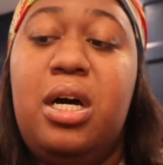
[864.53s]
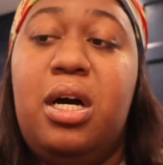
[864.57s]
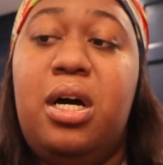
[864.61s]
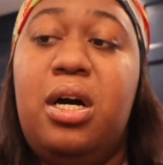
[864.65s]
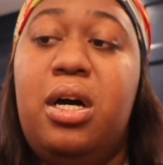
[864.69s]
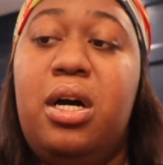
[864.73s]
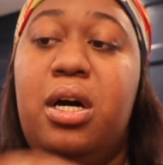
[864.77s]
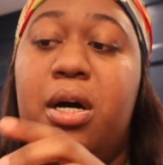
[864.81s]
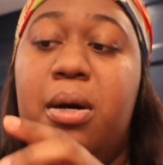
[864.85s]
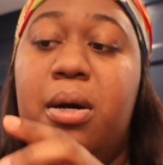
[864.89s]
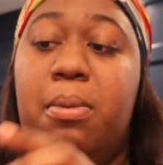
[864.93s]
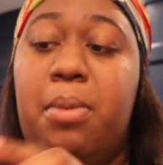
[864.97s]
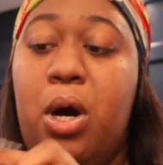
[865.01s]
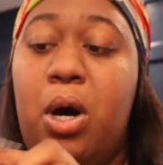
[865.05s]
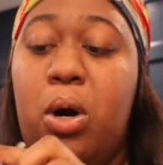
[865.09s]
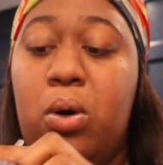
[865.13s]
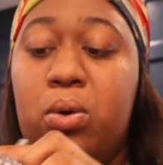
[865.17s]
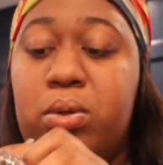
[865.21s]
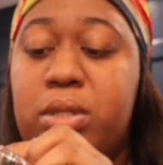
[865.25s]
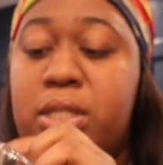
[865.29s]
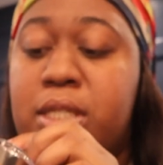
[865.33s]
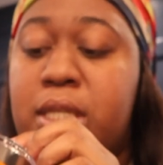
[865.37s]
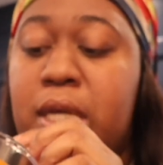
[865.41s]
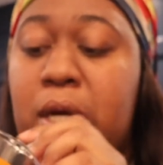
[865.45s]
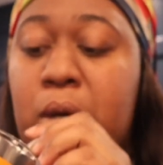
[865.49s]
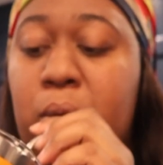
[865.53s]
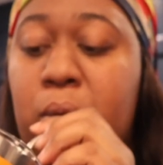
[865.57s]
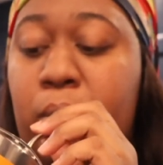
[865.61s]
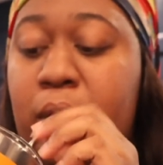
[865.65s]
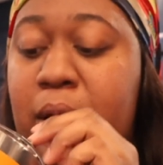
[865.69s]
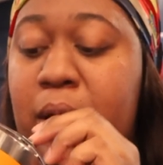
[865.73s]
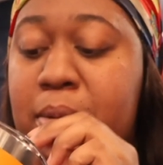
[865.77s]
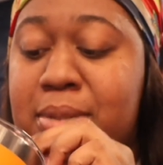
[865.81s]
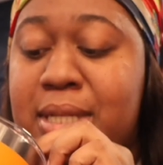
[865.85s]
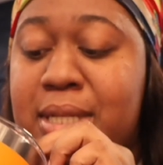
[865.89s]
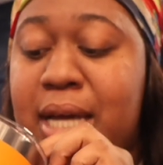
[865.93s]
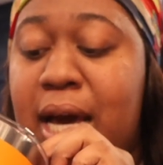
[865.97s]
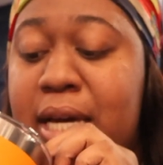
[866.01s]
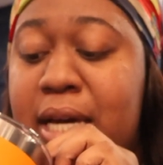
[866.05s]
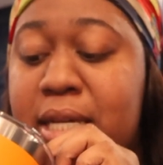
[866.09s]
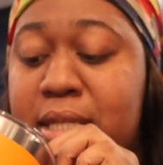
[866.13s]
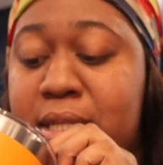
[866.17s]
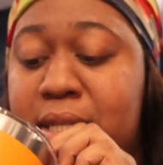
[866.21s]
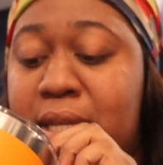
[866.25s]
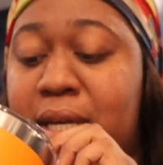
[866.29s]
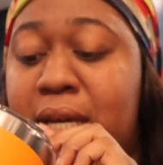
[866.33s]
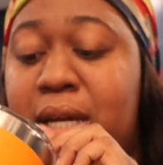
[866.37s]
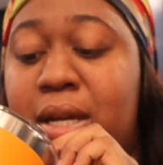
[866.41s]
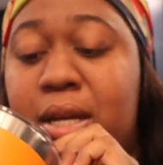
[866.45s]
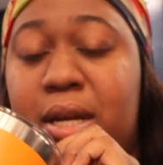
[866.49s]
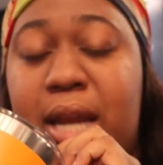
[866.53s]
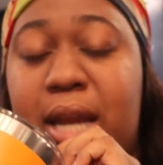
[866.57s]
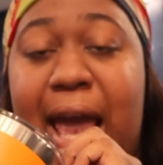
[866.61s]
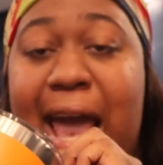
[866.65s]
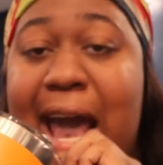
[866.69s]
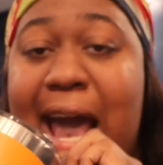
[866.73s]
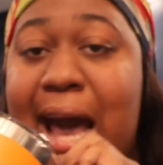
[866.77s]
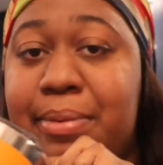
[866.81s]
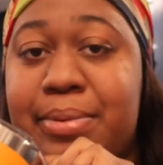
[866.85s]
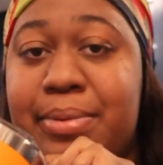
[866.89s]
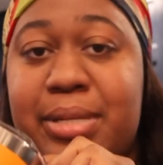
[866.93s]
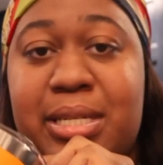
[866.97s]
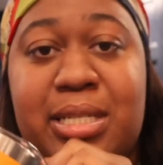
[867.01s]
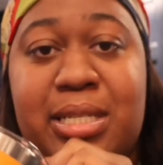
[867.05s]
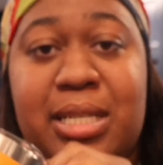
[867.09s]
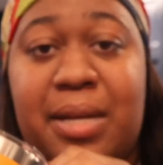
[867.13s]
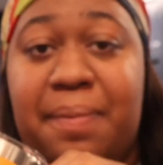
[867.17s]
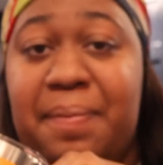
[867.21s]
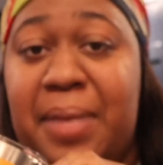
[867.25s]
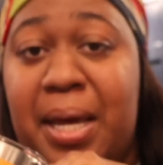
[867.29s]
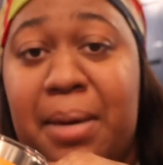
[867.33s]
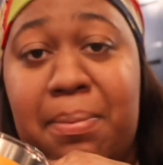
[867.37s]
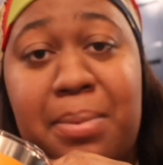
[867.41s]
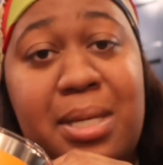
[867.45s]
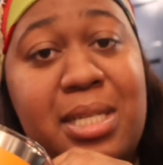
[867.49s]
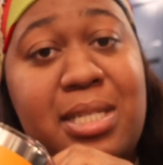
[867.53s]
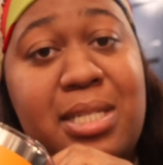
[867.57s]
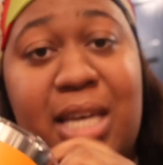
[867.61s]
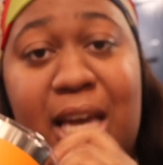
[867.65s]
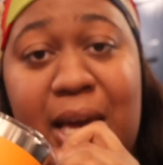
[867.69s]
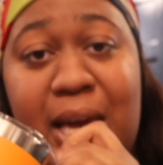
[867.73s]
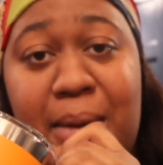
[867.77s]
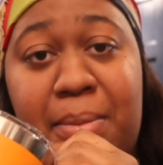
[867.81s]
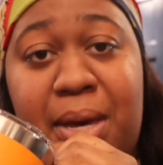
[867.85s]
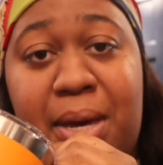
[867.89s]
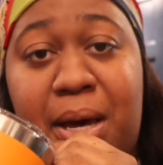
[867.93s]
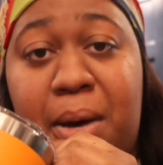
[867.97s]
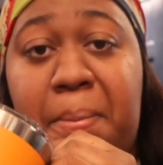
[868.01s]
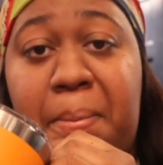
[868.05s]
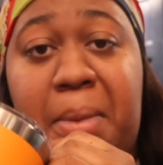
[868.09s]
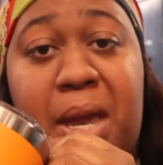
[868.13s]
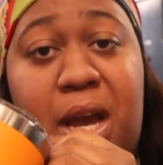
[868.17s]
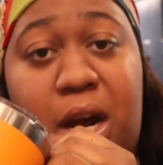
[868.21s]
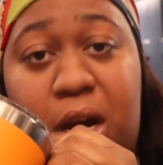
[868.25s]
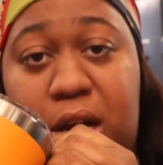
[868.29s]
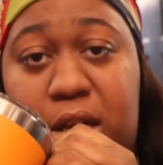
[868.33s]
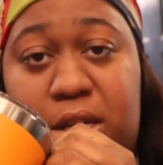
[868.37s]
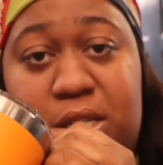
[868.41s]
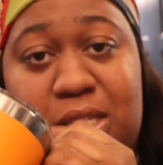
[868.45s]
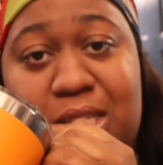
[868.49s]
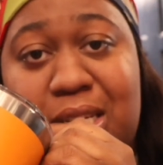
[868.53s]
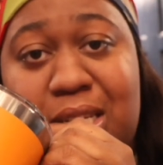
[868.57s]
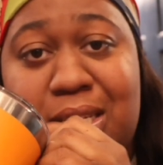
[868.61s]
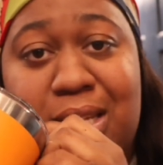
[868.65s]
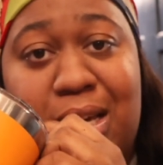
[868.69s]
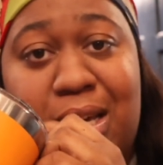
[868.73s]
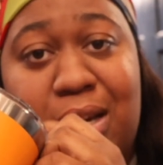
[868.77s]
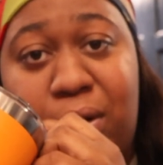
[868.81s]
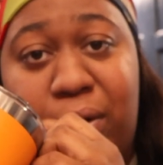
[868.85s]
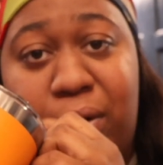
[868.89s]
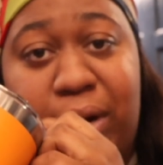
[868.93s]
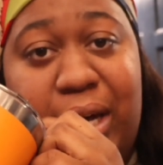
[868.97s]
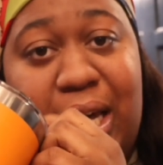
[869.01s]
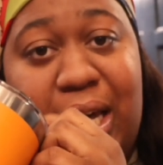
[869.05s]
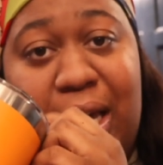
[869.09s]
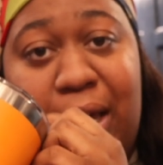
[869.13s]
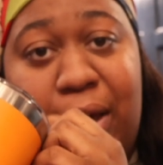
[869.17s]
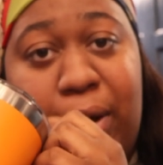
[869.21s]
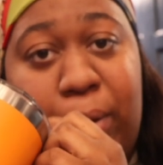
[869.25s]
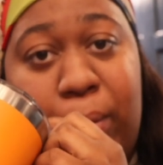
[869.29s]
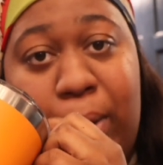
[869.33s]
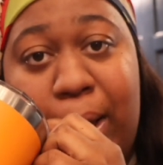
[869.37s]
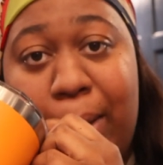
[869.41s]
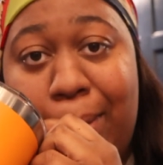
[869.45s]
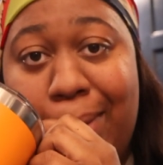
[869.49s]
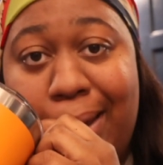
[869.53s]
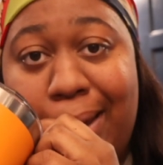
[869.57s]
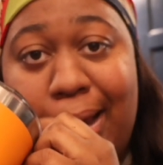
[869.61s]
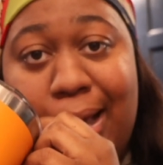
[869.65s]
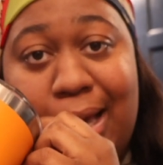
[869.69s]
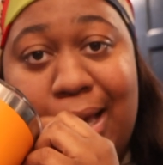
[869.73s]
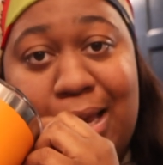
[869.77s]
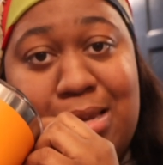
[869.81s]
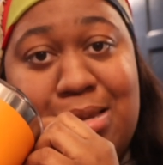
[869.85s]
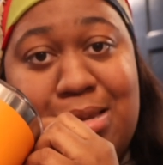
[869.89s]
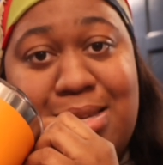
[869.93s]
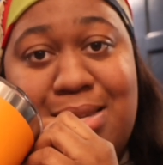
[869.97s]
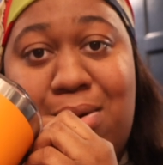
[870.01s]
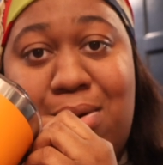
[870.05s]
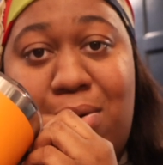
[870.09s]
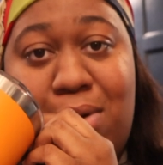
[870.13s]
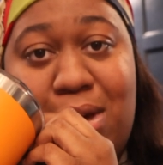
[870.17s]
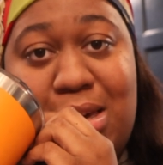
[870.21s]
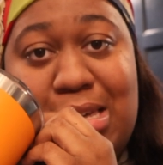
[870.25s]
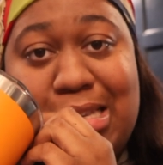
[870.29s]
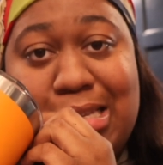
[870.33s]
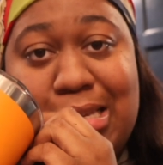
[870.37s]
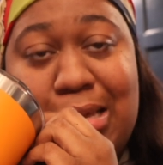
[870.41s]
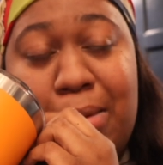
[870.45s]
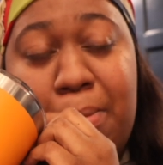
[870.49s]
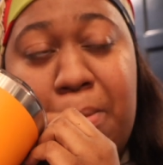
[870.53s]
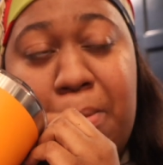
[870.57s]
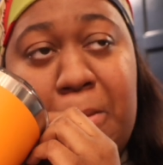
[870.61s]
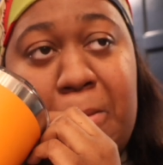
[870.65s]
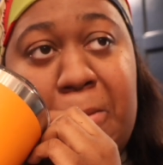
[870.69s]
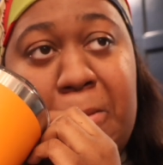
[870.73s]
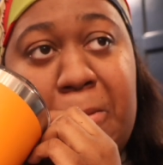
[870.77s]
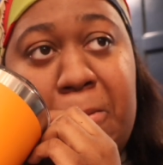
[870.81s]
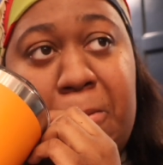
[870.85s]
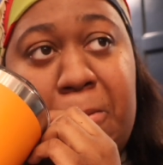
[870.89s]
wholesale websites and apps and stuff. They be scamming Americans because they know they can get away with it because it's so easy.